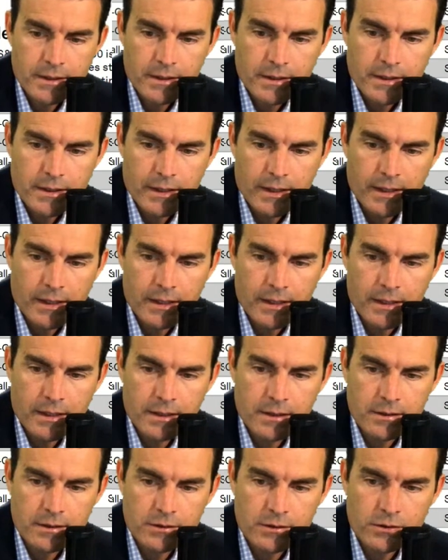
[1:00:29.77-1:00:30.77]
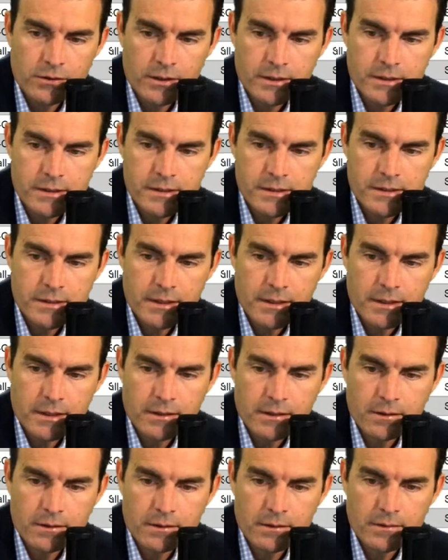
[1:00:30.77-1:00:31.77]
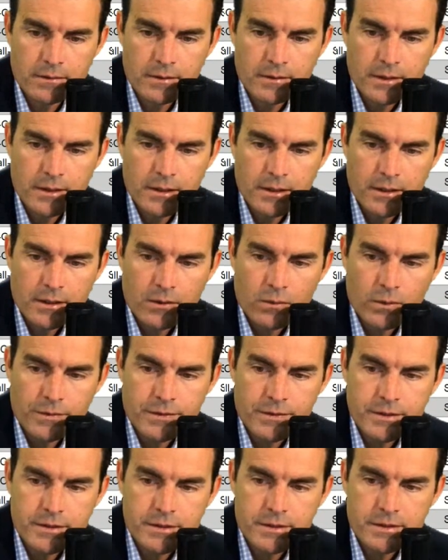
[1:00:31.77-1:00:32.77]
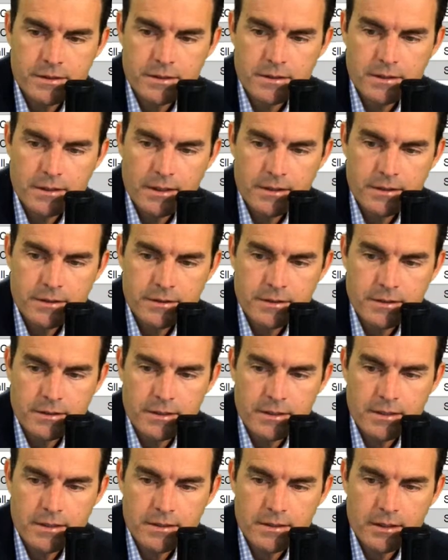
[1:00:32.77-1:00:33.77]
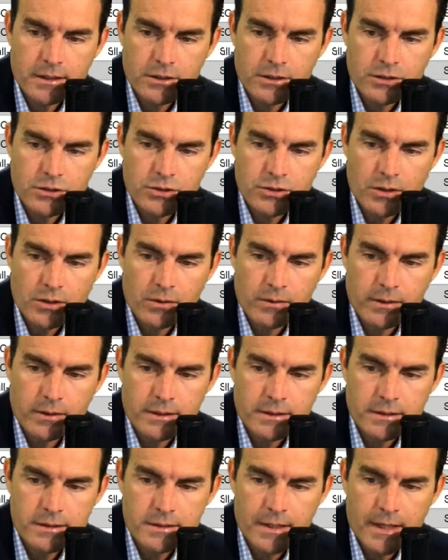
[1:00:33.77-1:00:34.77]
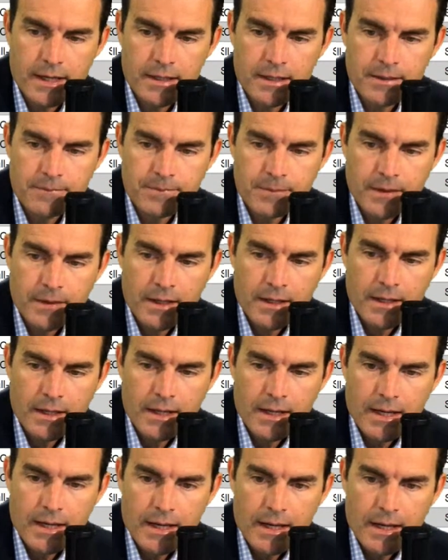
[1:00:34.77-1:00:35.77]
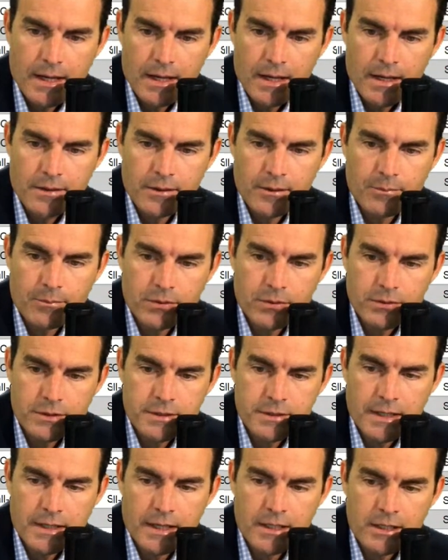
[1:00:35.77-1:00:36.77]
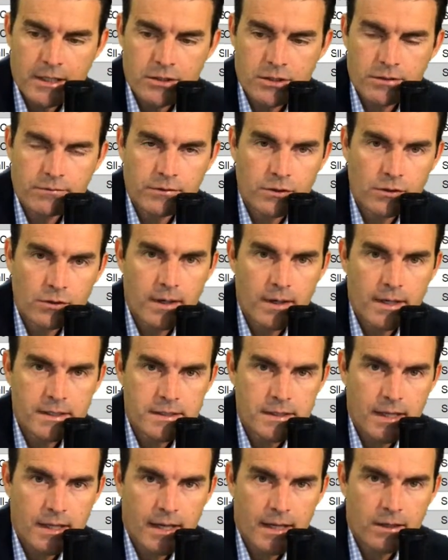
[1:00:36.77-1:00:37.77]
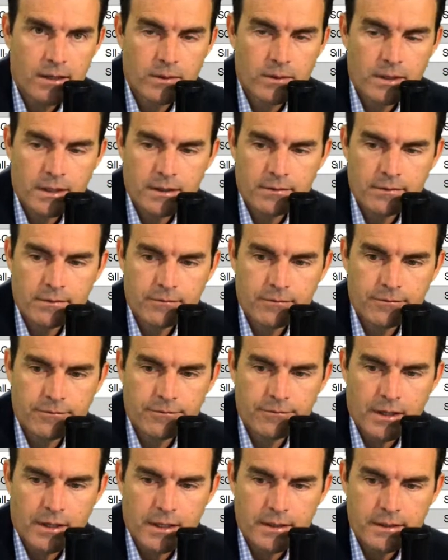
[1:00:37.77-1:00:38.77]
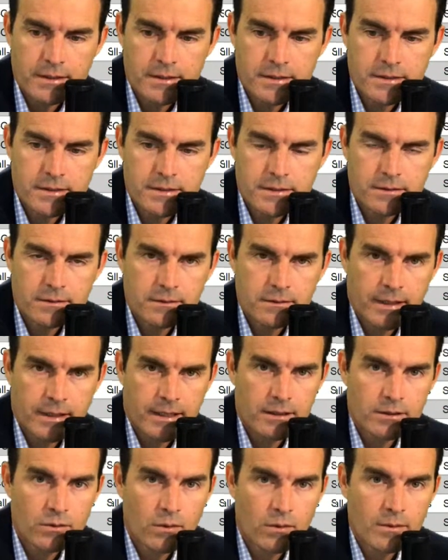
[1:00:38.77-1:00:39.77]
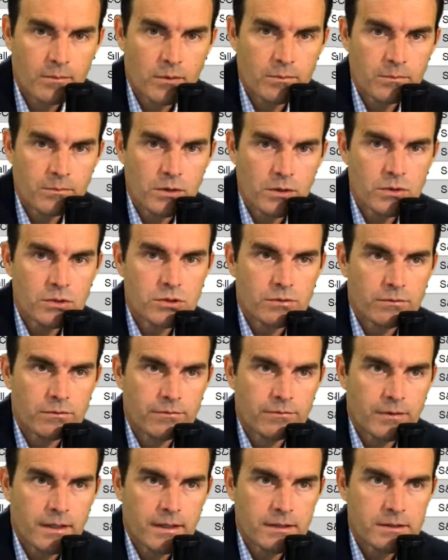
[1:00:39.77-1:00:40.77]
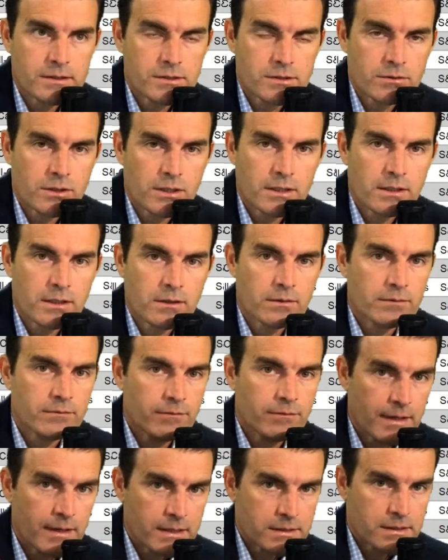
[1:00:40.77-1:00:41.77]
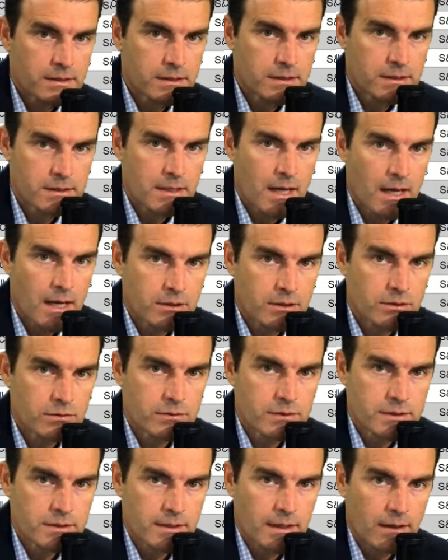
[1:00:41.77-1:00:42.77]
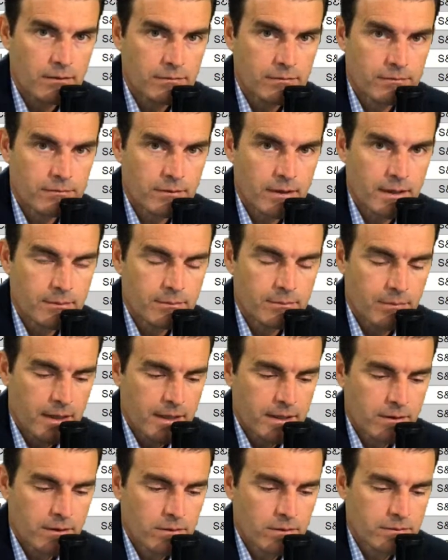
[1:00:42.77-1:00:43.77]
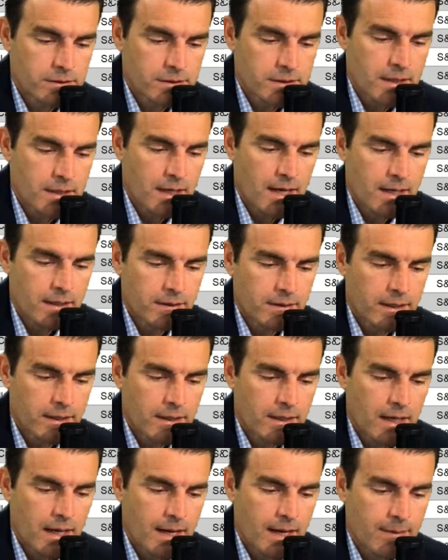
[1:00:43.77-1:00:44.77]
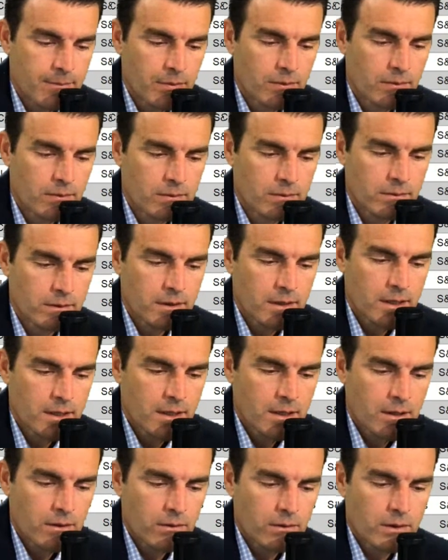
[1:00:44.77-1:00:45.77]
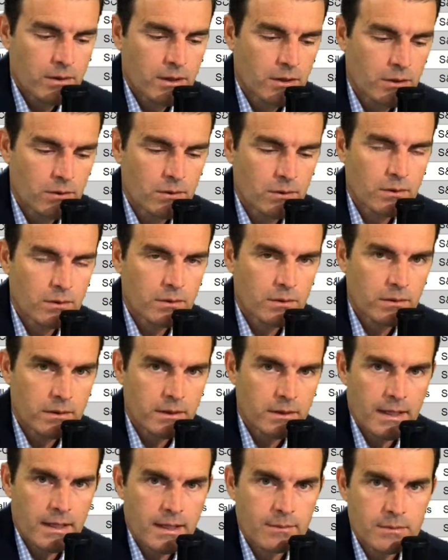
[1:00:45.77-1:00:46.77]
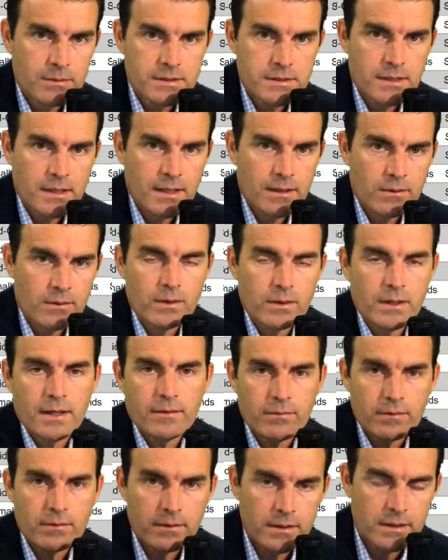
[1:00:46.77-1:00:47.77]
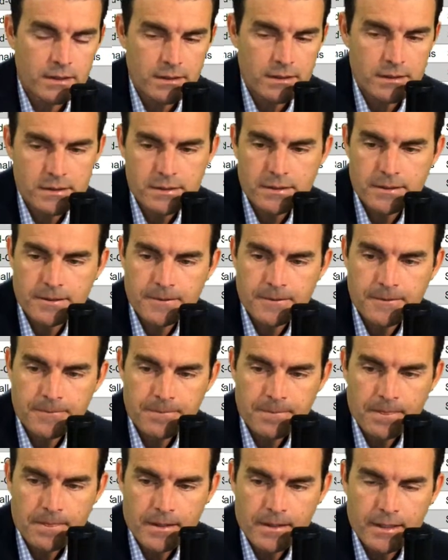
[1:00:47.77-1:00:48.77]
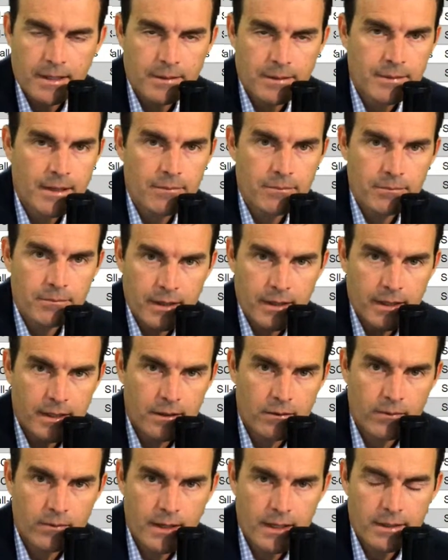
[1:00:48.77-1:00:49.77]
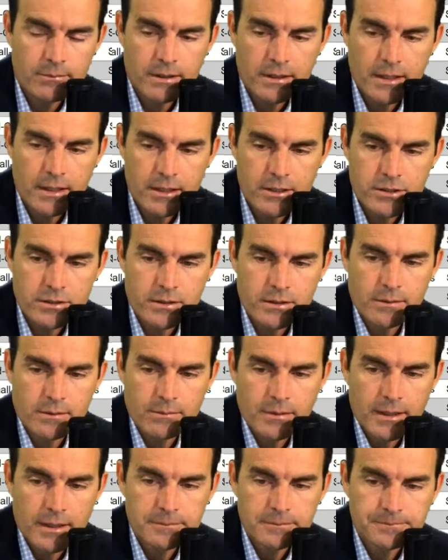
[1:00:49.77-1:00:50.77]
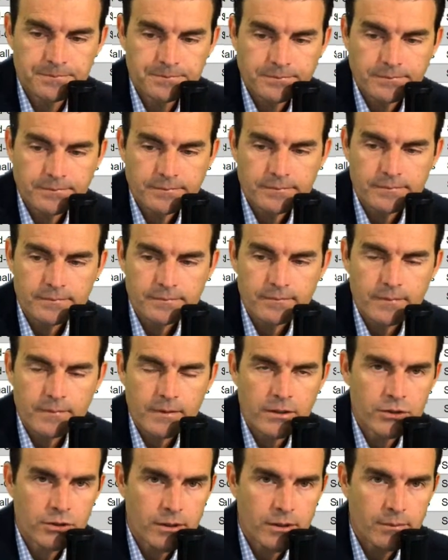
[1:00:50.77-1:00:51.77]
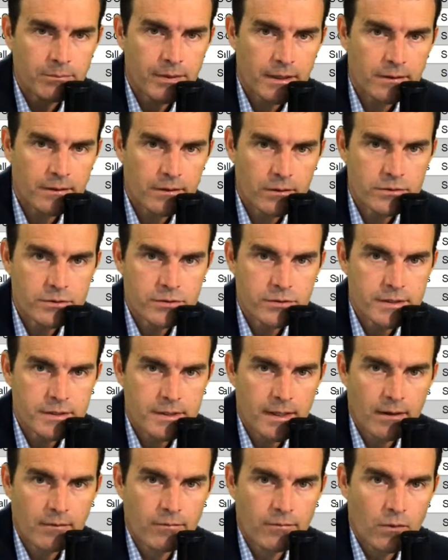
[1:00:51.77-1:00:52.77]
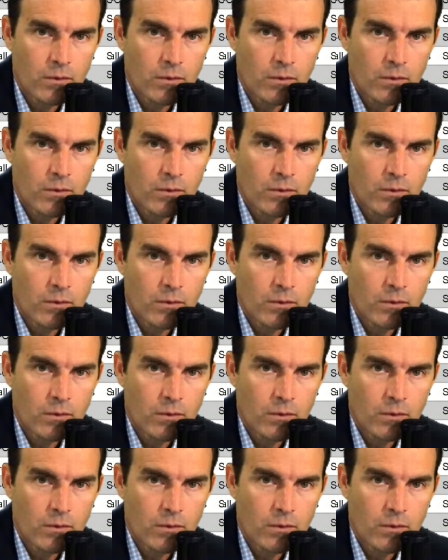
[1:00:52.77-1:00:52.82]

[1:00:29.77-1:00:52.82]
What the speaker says: And you can see here what this statistic is showing is that the percentage of U.S. equity funds, like normal mutual funds, so you can either invest in stocks yourself, right? Buy your own stock like an Apple or a Google or an Amazon, whatever it is. And I'm not making a recommendation here, but you can pick those yourself.